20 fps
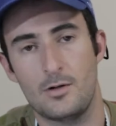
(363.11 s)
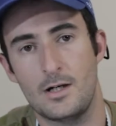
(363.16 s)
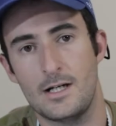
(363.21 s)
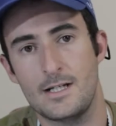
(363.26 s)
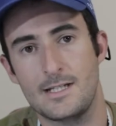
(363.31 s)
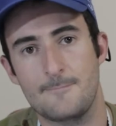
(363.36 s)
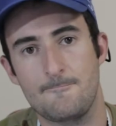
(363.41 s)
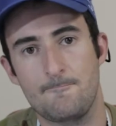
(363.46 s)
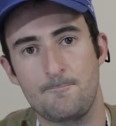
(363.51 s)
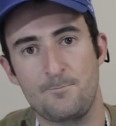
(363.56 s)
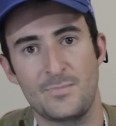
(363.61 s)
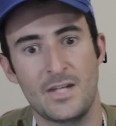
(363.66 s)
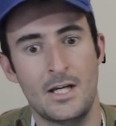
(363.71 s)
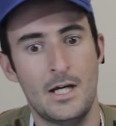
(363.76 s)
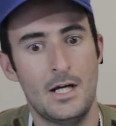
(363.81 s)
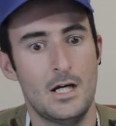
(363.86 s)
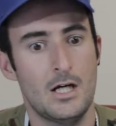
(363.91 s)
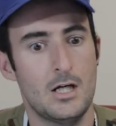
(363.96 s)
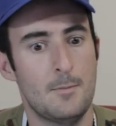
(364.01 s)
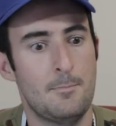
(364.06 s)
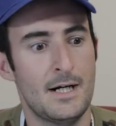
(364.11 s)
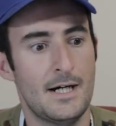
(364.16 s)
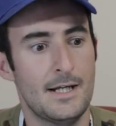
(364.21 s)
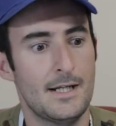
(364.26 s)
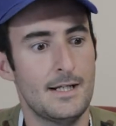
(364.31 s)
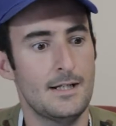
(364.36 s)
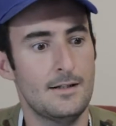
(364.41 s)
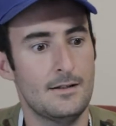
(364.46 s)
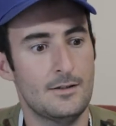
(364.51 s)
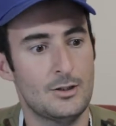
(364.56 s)
price?
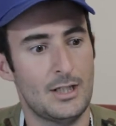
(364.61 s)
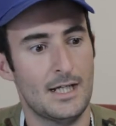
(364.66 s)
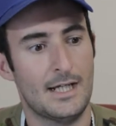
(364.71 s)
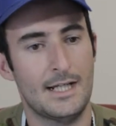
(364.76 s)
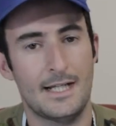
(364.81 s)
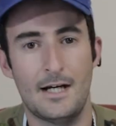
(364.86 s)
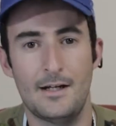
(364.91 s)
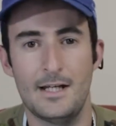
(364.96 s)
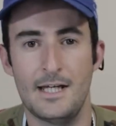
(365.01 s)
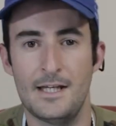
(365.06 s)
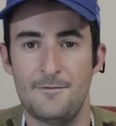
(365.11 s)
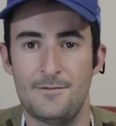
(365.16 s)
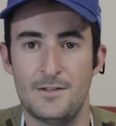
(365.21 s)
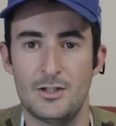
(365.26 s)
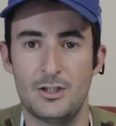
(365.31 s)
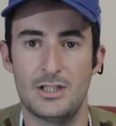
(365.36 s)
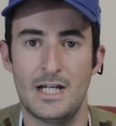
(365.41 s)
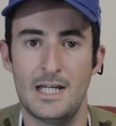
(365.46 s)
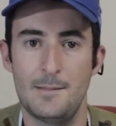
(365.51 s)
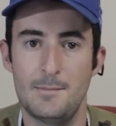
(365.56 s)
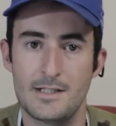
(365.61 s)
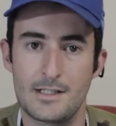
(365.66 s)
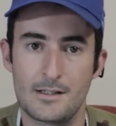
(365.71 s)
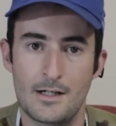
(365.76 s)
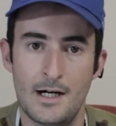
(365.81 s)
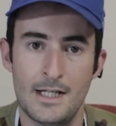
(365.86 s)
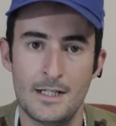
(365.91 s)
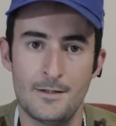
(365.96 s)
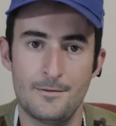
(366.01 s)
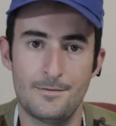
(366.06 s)
But check it out. If the shape is
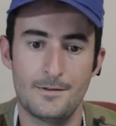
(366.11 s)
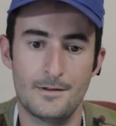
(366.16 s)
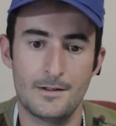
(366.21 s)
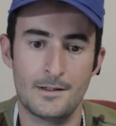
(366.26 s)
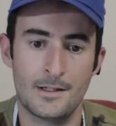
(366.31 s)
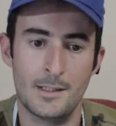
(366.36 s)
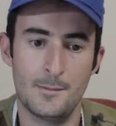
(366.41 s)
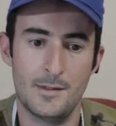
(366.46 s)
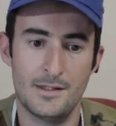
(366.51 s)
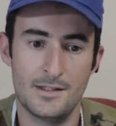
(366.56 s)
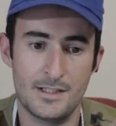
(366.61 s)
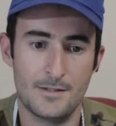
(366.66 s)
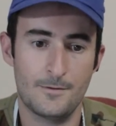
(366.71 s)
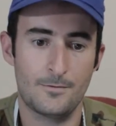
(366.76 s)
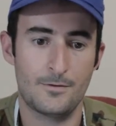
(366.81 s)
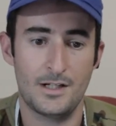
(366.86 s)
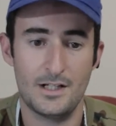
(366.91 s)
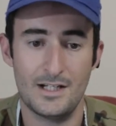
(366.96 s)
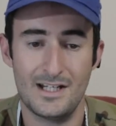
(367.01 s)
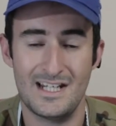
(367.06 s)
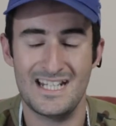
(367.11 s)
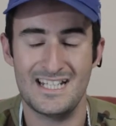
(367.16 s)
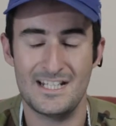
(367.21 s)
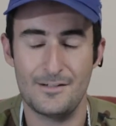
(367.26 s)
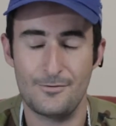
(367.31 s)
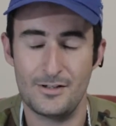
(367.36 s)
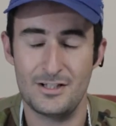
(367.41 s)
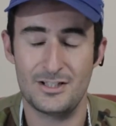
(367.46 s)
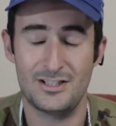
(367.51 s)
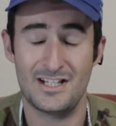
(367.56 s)
kind of going to be the
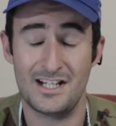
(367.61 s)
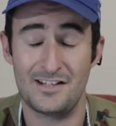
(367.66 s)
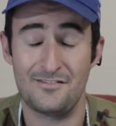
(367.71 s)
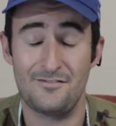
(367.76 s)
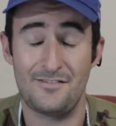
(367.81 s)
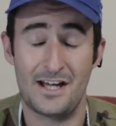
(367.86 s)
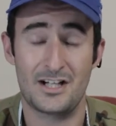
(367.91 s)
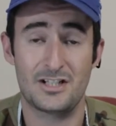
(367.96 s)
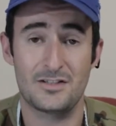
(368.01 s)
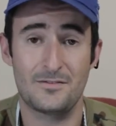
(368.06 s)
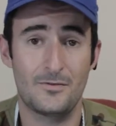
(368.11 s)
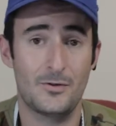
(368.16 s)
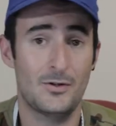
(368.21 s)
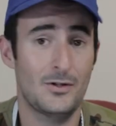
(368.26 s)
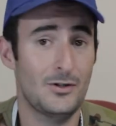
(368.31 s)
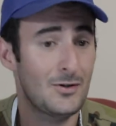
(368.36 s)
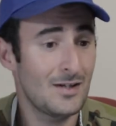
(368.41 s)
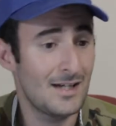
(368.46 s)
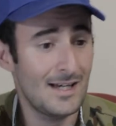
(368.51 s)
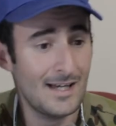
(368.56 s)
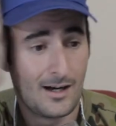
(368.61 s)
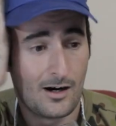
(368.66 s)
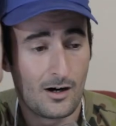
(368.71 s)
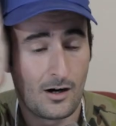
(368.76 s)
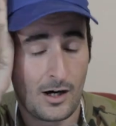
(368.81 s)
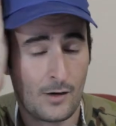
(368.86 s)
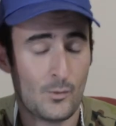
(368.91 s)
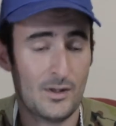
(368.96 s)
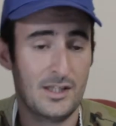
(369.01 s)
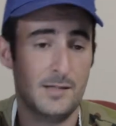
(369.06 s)
differentiating factor for you
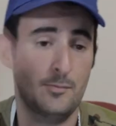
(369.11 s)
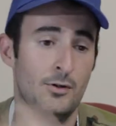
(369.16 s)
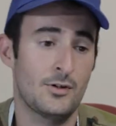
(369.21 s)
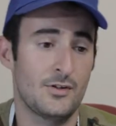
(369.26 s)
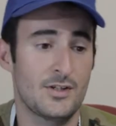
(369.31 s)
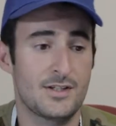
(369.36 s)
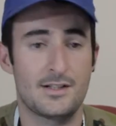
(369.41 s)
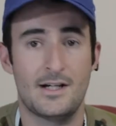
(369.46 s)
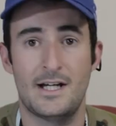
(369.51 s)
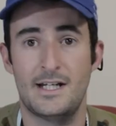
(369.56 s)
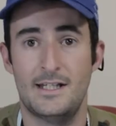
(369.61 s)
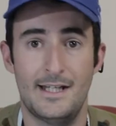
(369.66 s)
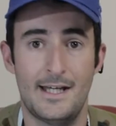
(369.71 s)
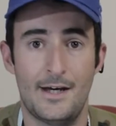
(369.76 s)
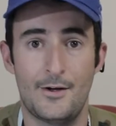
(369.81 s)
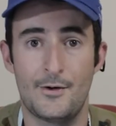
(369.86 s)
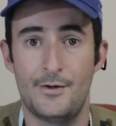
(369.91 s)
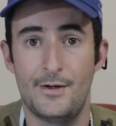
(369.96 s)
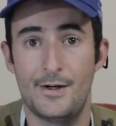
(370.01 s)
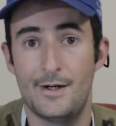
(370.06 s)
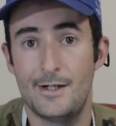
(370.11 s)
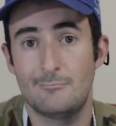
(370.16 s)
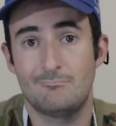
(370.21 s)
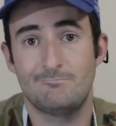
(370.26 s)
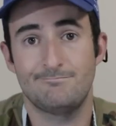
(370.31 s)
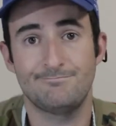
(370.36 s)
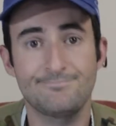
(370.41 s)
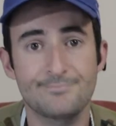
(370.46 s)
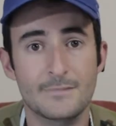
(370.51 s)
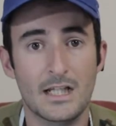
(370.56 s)
on whether you put it on the side of your head or not,
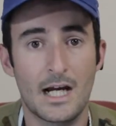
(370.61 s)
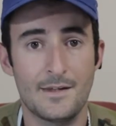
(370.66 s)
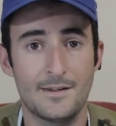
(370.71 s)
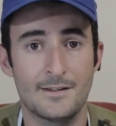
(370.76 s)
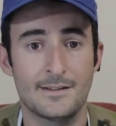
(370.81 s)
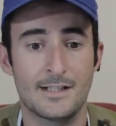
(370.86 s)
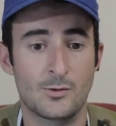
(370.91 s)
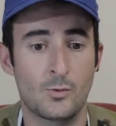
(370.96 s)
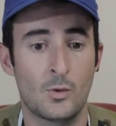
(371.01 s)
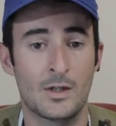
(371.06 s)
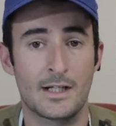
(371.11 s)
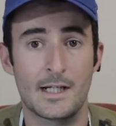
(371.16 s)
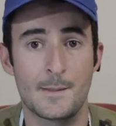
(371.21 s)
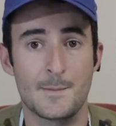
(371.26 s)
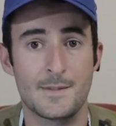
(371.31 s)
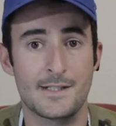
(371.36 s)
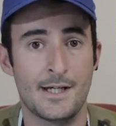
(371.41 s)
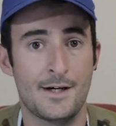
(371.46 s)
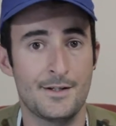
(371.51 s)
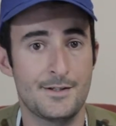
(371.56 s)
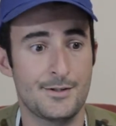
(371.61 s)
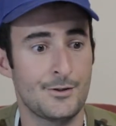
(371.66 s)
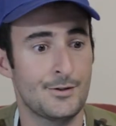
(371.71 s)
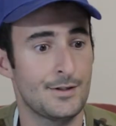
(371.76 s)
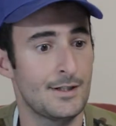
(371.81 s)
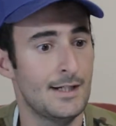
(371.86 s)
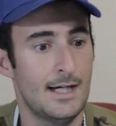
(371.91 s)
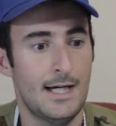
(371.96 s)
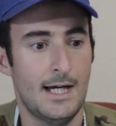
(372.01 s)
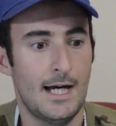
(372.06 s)
I think that's what it comes down to.
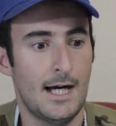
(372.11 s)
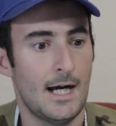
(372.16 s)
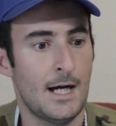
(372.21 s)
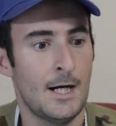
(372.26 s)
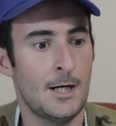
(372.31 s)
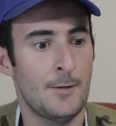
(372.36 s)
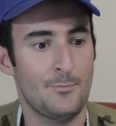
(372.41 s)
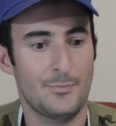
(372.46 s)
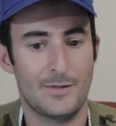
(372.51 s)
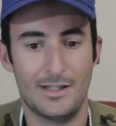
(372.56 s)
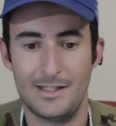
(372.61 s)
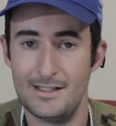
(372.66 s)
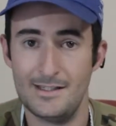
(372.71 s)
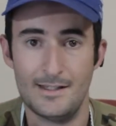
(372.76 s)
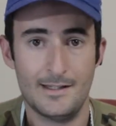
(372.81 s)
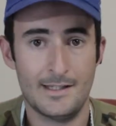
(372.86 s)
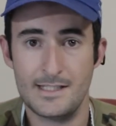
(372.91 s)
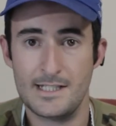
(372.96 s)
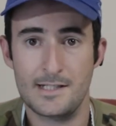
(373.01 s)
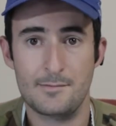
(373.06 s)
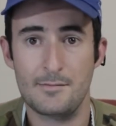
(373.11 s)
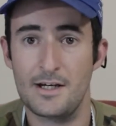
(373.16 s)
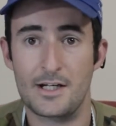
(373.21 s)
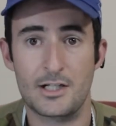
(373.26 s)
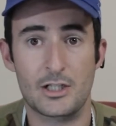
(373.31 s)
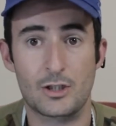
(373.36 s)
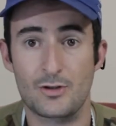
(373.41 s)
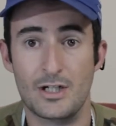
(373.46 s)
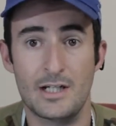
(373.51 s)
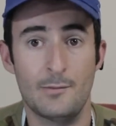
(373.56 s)
This is my
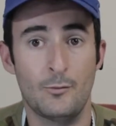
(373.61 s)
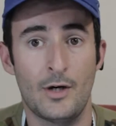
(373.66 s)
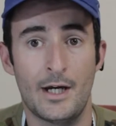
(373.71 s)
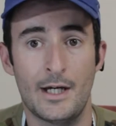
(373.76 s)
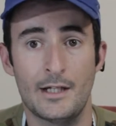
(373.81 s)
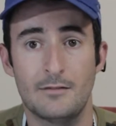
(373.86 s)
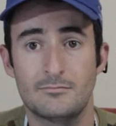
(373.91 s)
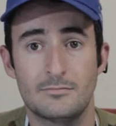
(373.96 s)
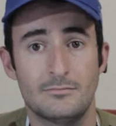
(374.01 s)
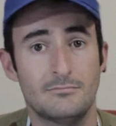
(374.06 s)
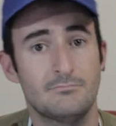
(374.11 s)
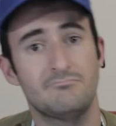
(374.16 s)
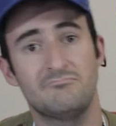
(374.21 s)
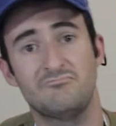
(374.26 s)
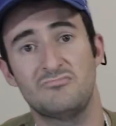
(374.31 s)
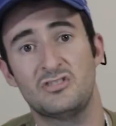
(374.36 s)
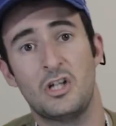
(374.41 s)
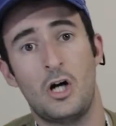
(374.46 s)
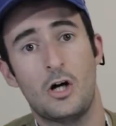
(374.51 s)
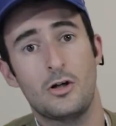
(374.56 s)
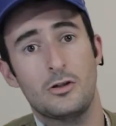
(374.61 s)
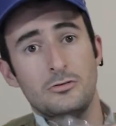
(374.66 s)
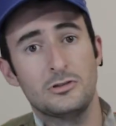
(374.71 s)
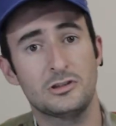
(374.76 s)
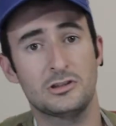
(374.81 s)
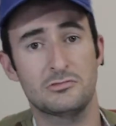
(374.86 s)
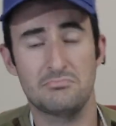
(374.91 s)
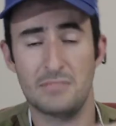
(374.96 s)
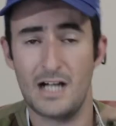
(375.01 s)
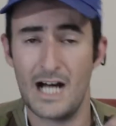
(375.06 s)
extreme wear
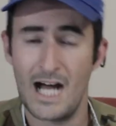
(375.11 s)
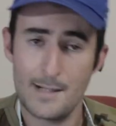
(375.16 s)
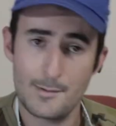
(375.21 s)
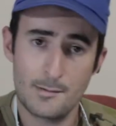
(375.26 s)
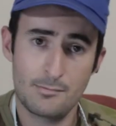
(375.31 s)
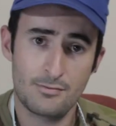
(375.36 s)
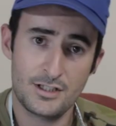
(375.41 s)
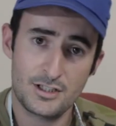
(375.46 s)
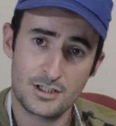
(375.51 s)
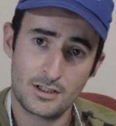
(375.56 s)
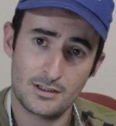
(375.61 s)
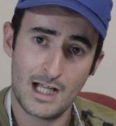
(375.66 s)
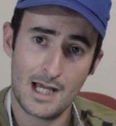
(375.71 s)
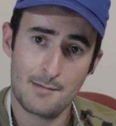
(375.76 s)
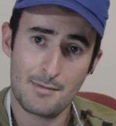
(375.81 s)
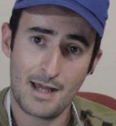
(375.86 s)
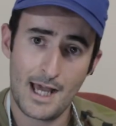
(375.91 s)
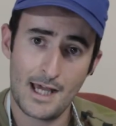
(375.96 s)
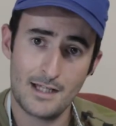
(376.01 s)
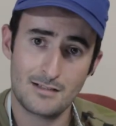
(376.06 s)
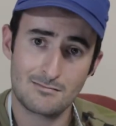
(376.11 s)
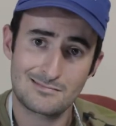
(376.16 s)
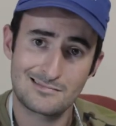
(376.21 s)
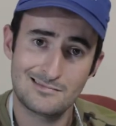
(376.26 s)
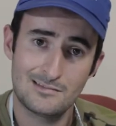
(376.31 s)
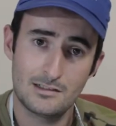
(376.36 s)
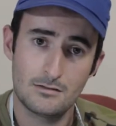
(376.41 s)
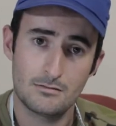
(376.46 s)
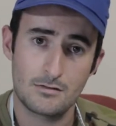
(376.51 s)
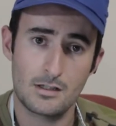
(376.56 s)
goggles, Harbour Bridge climb hat,
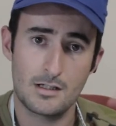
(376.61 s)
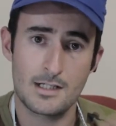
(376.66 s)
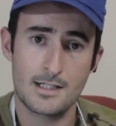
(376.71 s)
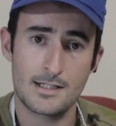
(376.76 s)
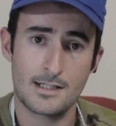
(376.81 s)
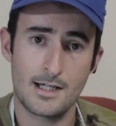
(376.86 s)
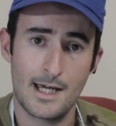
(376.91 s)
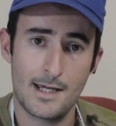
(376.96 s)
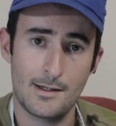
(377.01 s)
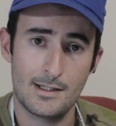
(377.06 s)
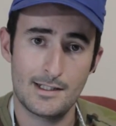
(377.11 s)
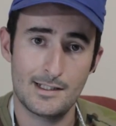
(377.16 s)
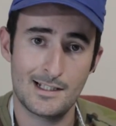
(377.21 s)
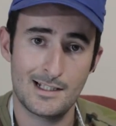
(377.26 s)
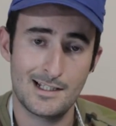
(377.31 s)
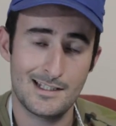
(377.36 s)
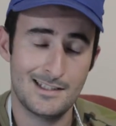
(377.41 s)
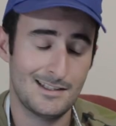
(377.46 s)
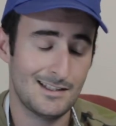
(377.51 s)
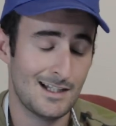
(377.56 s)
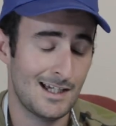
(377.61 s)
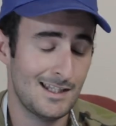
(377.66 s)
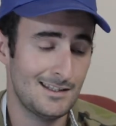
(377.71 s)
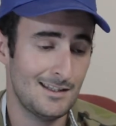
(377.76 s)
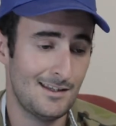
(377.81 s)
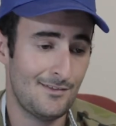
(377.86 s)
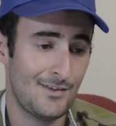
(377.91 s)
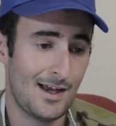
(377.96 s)
because I did